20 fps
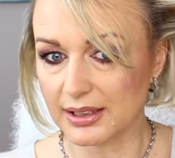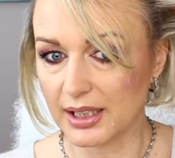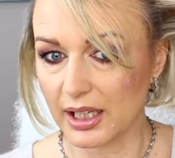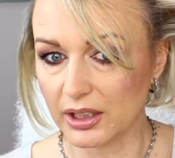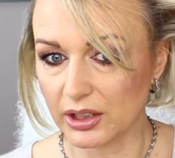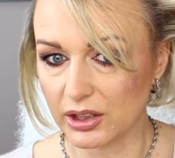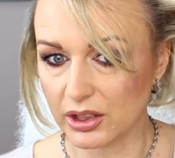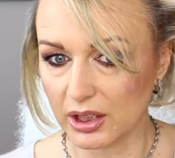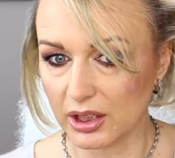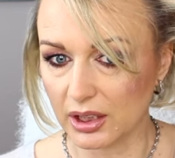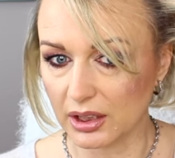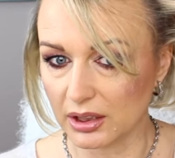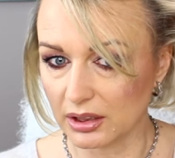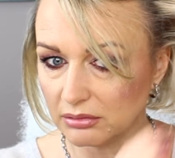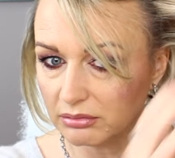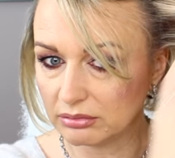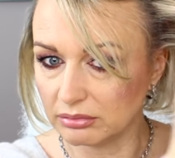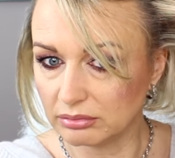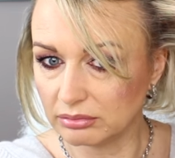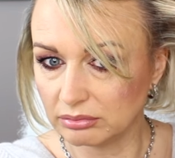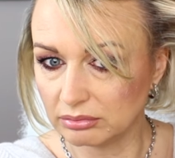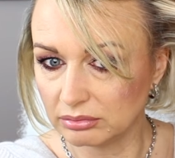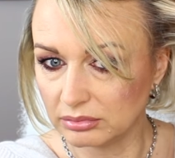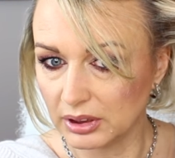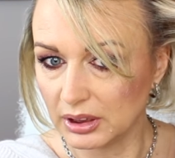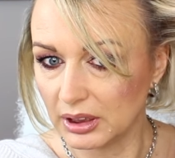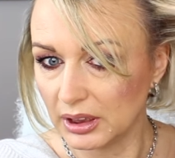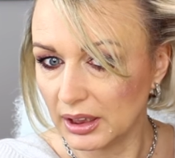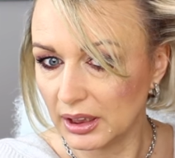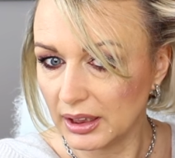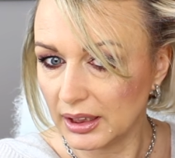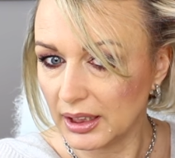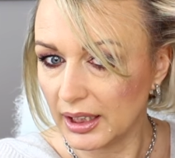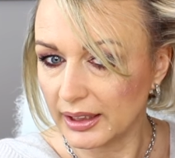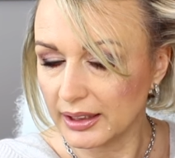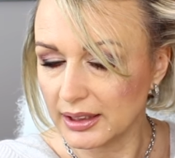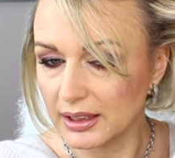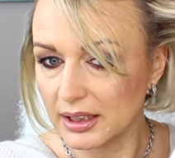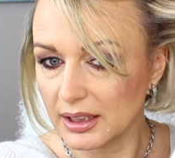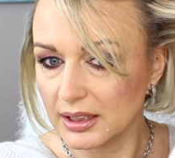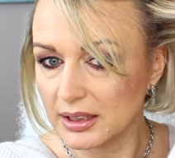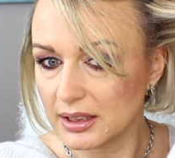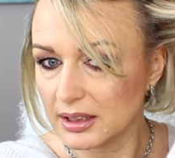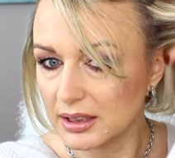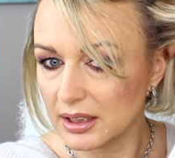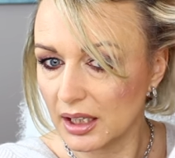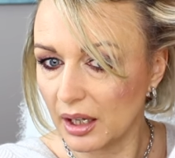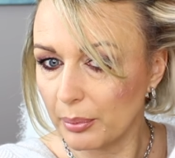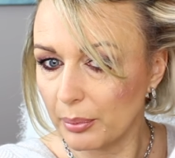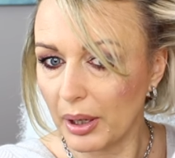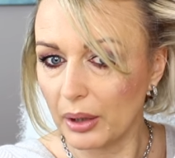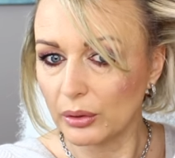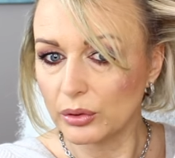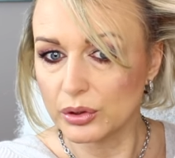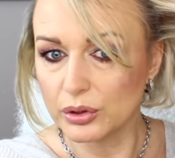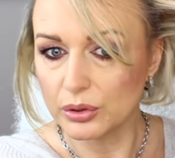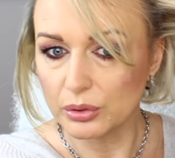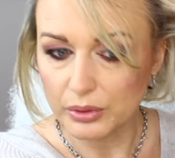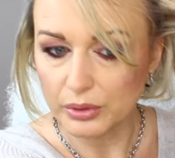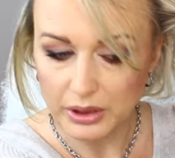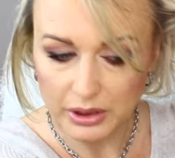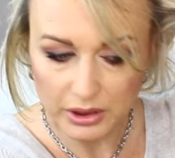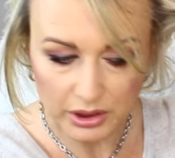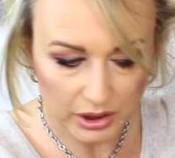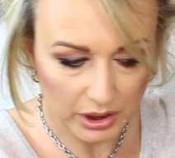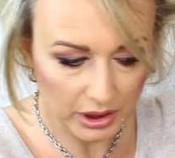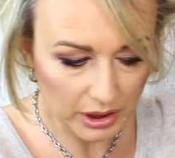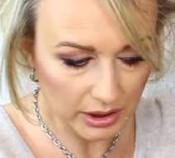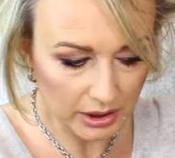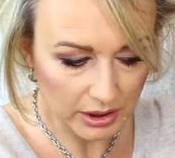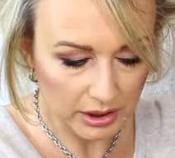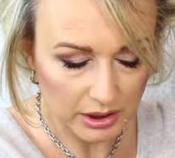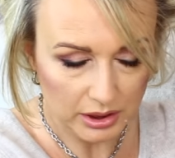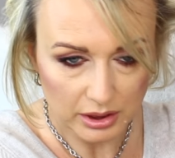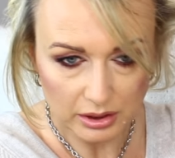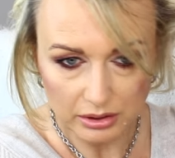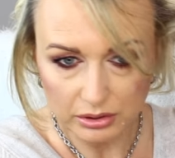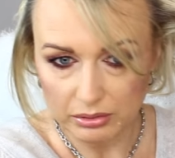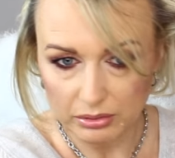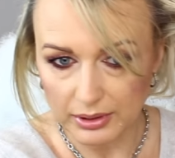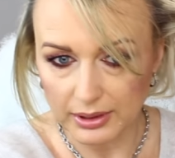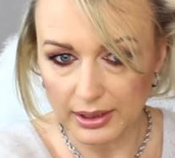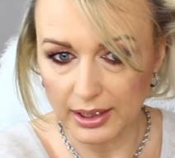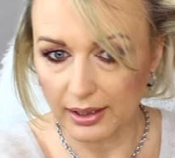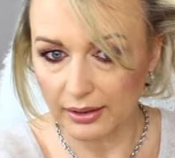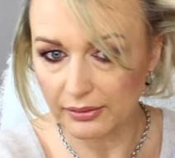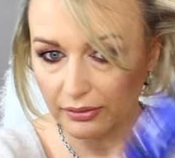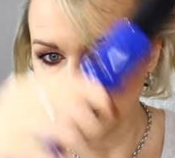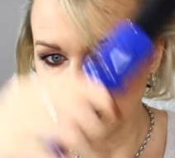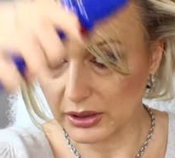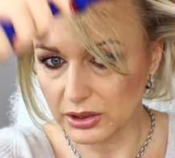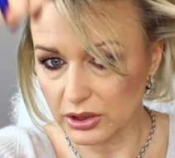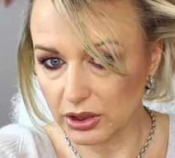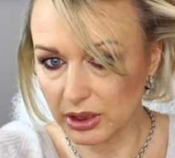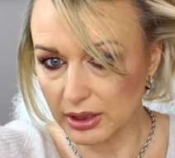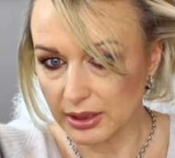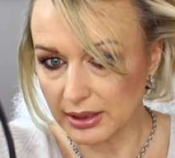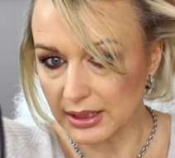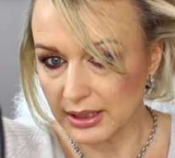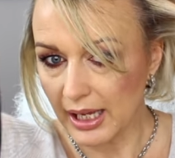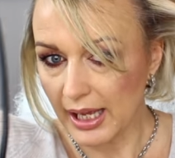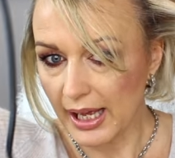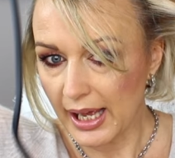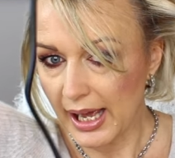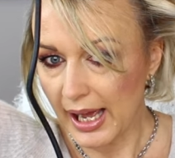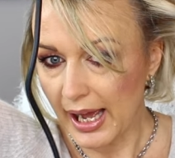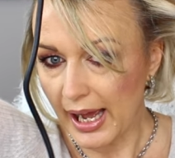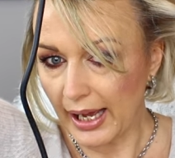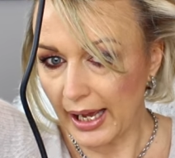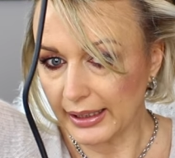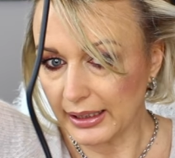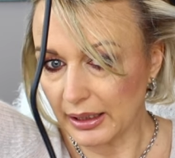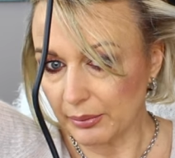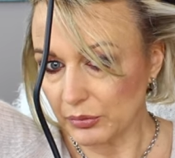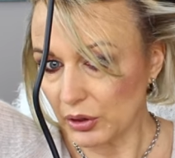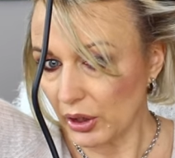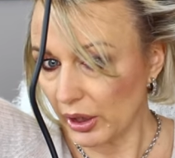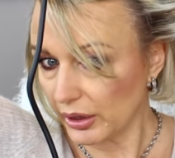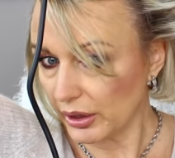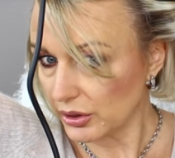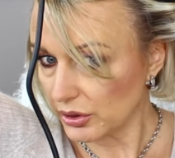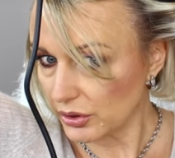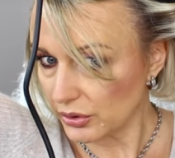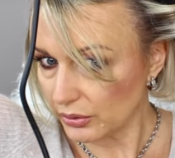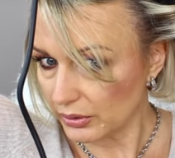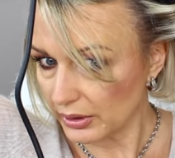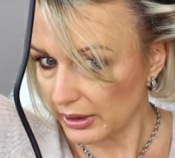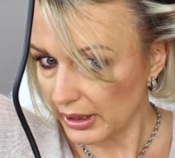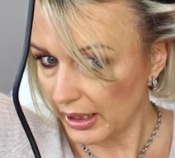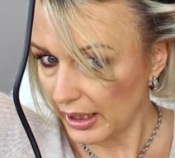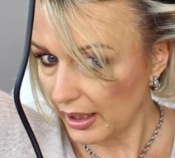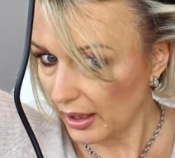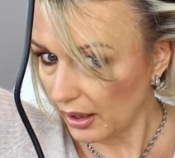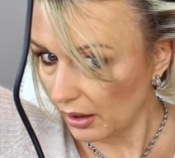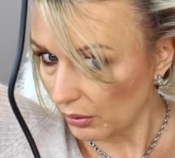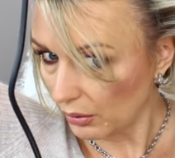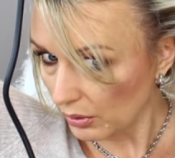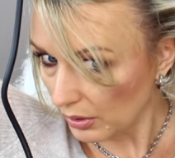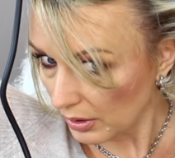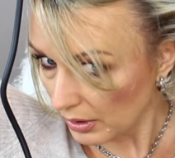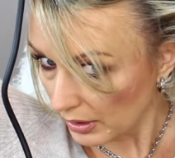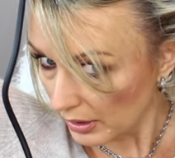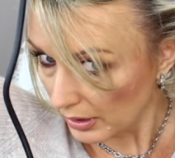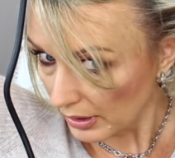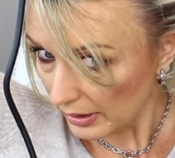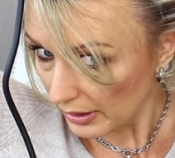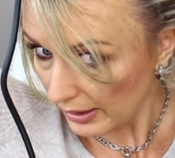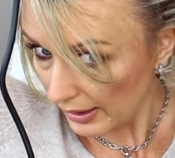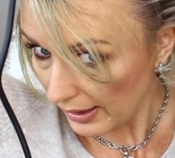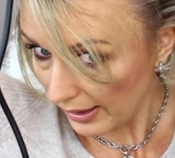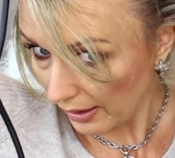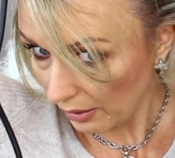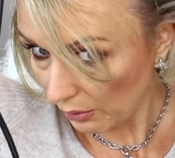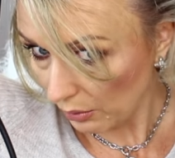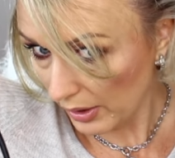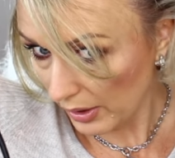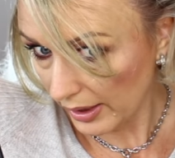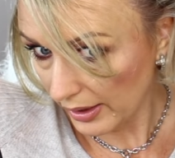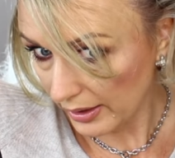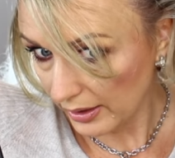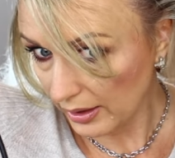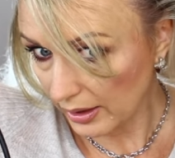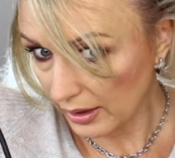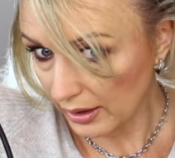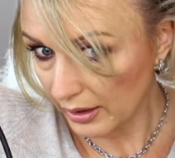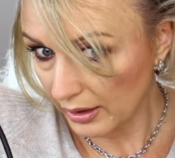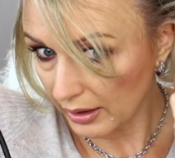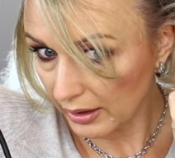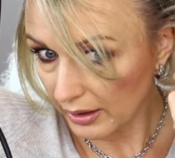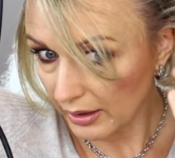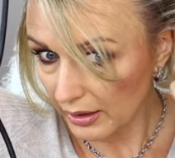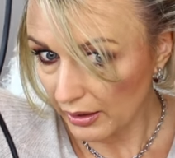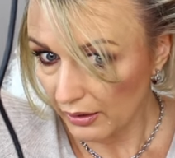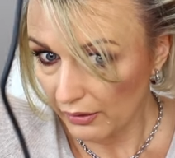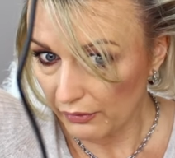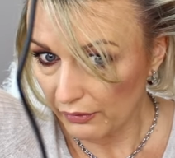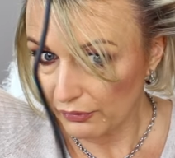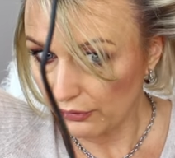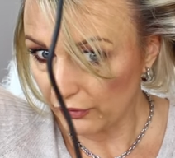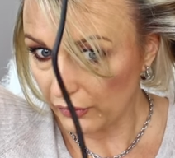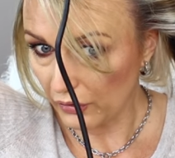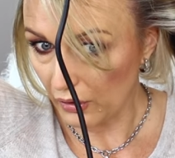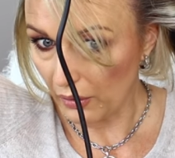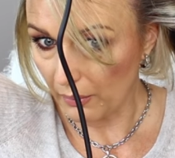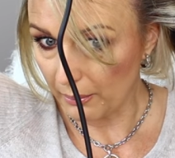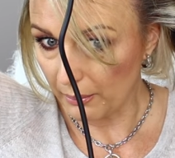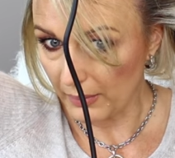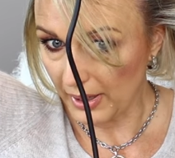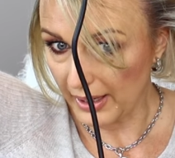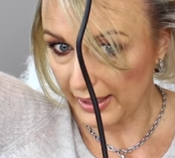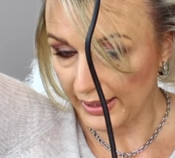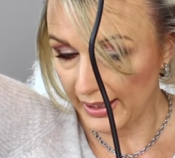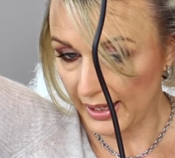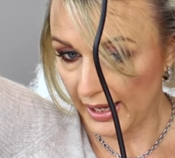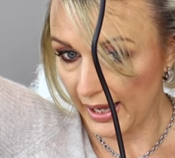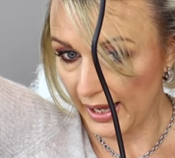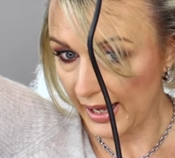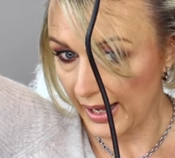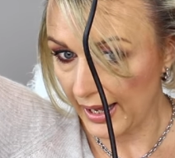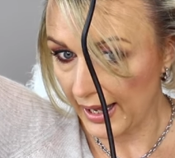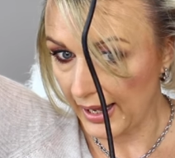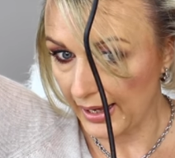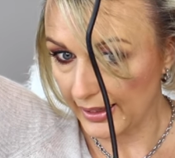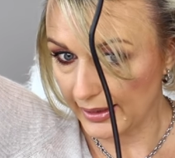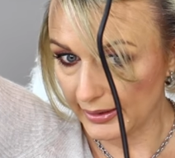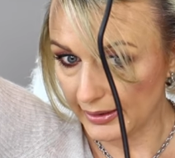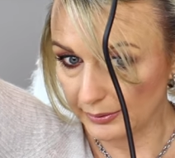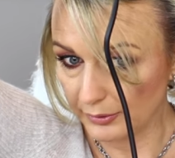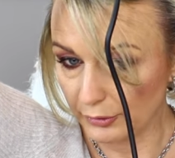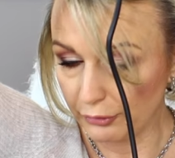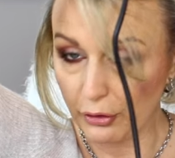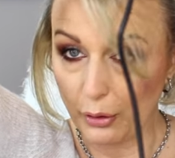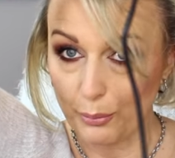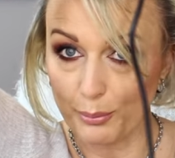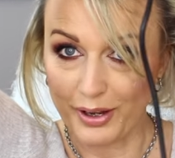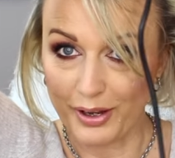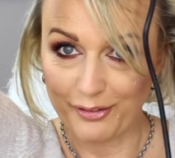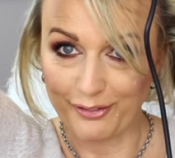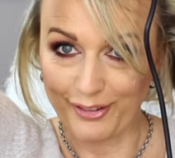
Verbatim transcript: section like this, is it about two inches, two and a half inches, and I'm going to curl away from my hair, from my